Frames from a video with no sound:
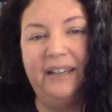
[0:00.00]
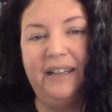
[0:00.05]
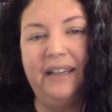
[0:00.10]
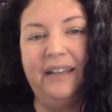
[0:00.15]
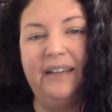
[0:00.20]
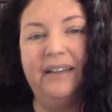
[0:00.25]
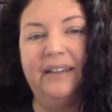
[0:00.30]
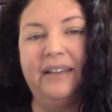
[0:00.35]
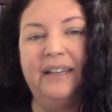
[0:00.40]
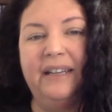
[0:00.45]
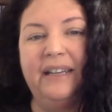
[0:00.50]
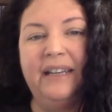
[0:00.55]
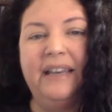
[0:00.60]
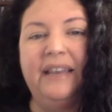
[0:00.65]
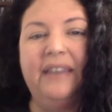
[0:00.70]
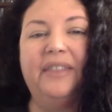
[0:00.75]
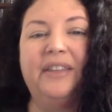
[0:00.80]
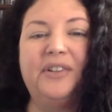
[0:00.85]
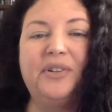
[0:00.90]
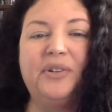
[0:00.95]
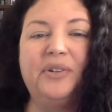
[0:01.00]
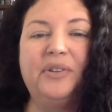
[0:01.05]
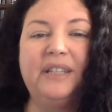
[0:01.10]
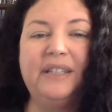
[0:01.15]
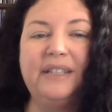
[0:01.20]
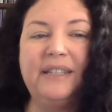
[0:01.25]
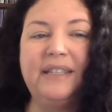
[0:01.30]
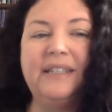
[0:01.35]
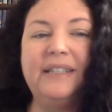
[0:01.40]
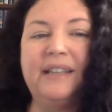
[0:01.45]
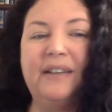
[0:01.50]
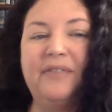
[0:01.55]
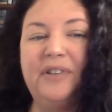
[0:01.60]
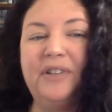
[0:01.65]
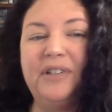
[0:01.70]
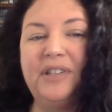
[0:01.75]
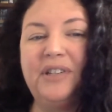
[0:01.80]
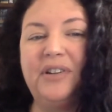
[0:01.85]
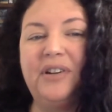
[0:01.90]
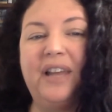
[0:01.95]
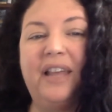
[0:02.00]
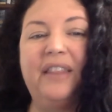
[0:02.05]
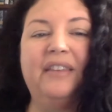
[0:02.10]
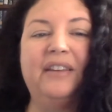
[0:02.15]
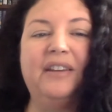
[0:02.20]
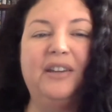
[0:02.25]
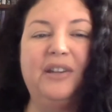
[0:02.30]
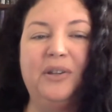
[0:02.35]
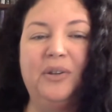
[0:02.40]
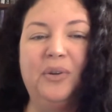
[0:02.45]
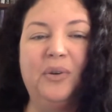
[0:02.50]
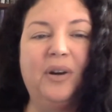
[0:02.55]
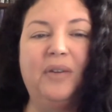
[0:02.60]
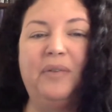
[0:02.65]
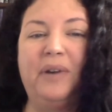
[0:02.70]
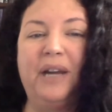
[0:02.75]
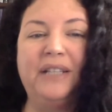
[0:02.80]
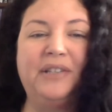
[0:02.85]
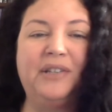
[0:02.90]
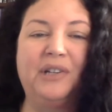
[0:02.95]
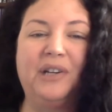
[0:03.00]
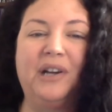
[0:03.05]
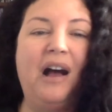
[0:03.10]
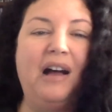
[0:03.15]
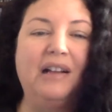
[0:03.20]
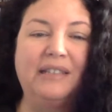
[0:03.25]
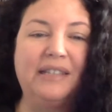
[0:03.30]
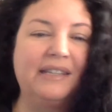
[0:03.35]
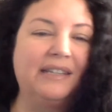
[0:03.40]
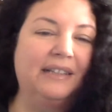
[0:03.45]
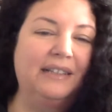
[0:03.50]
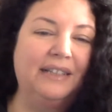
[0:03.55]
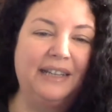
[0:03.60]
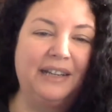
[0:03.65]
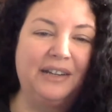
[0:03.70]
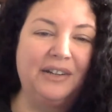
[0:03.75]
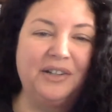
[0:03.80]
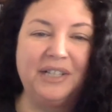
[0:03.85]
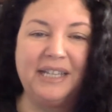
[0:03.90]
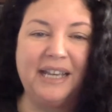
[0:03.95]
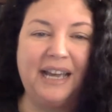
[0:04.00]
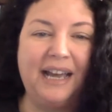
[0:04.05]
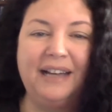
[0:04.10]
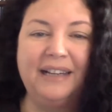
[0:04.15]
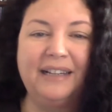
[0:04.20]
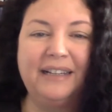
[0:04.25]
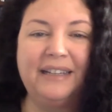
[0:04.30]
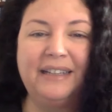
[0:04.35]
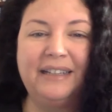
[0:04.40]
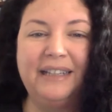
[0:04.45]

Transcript: And the truth is, these efforts are nothing new. Our rights are constantly under attack.